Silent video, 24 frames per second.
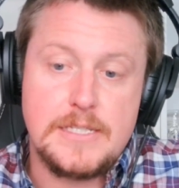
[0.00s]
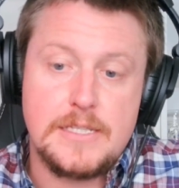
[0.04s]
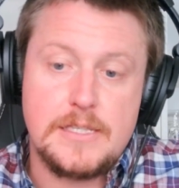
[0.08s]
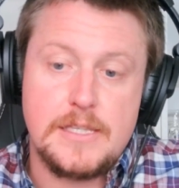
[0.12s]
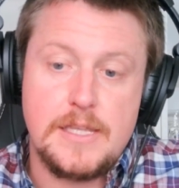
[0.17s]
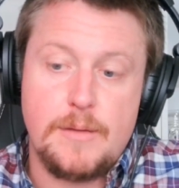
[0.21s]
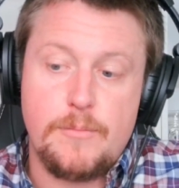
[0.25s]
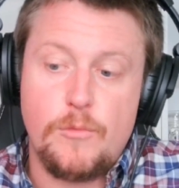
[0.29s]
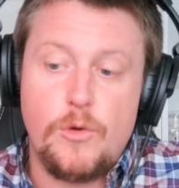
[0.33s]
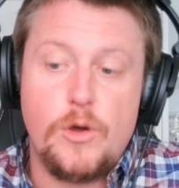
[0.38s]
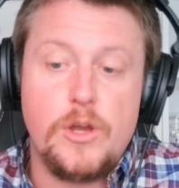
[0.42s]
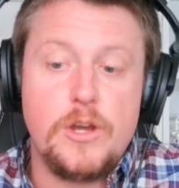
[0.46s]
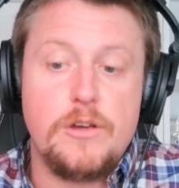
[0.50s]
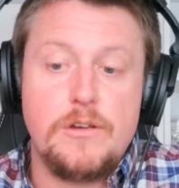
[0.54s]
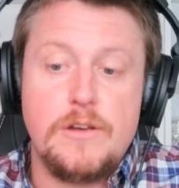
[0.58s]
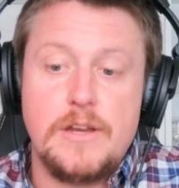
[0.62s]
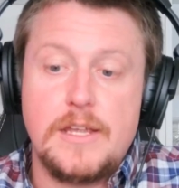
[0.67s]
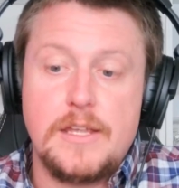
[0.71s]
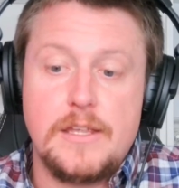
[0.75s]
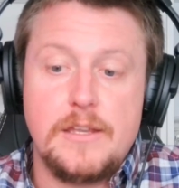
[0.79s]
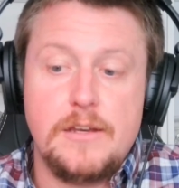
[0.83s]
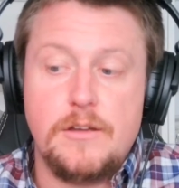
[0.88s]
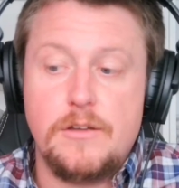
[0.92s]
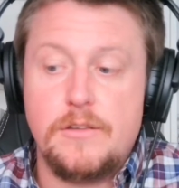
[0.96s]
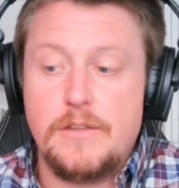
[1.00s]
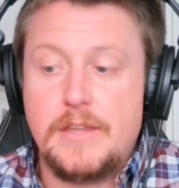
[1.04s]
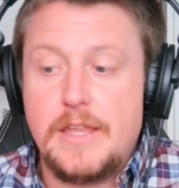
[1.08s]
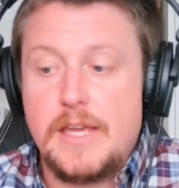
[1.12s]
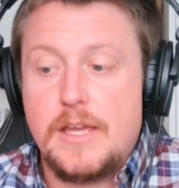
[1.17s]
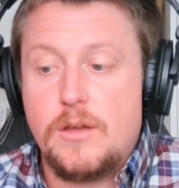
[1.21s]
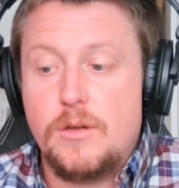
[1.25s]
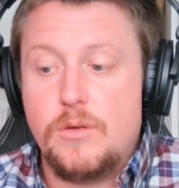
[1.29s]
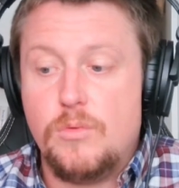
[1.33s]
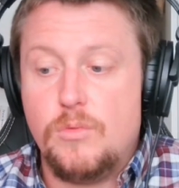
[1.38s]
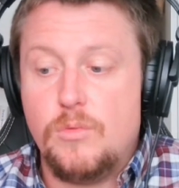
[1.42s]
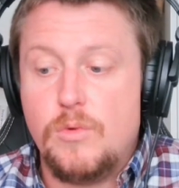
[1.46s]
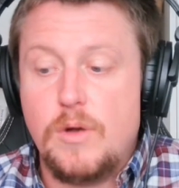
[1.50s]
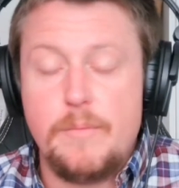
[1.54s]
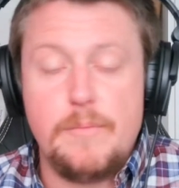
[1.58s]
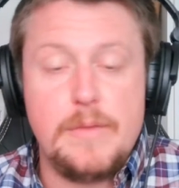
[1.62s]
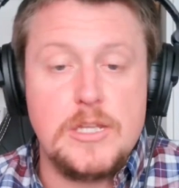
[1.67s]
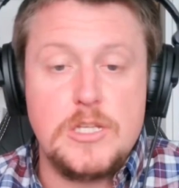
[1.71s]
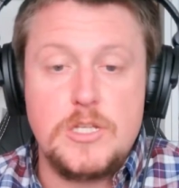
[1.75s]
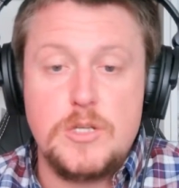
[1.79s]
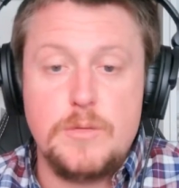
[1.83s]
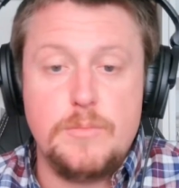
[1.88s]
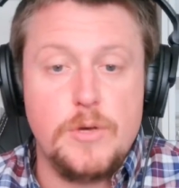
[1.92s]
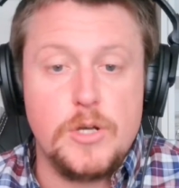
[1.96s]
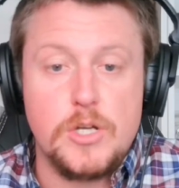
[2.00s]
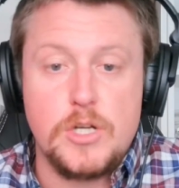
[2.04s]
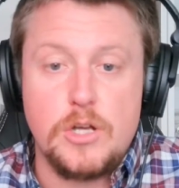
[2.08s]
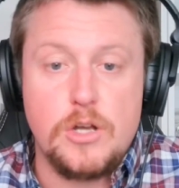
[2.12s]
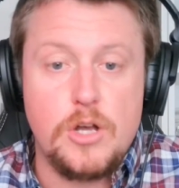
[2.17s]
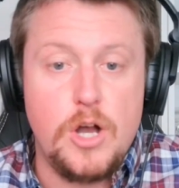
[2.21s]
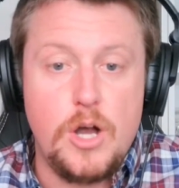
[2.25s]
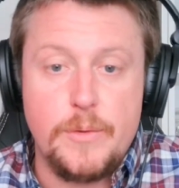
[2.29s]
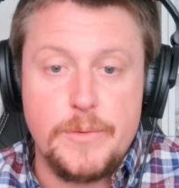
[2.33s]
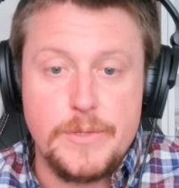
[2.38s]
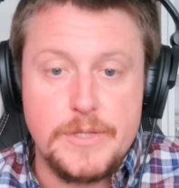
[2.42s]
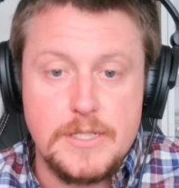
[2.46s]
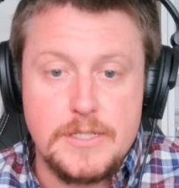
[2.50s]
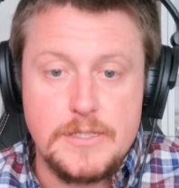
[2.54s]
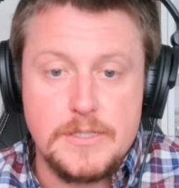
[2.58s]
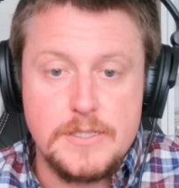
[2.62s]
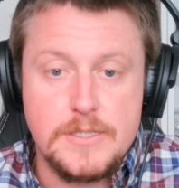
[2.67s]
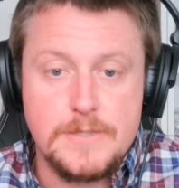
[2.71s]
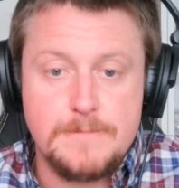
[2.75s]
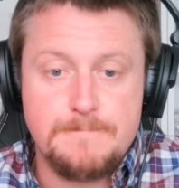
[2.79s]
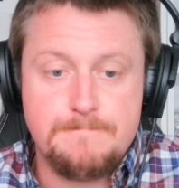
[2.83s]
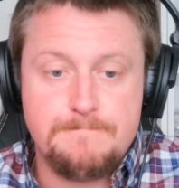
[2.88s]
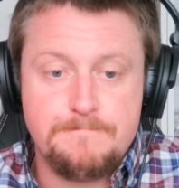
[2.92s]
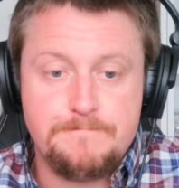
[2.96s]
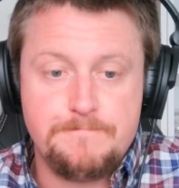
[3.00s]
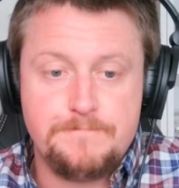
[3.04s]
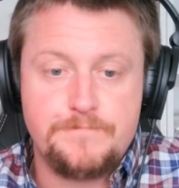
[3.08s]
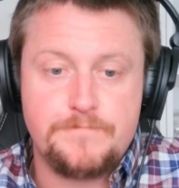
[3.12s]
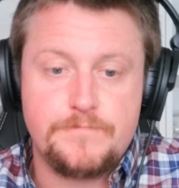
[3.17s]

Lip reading: basically, I'm wondering, you know, like, what made you book a call with us?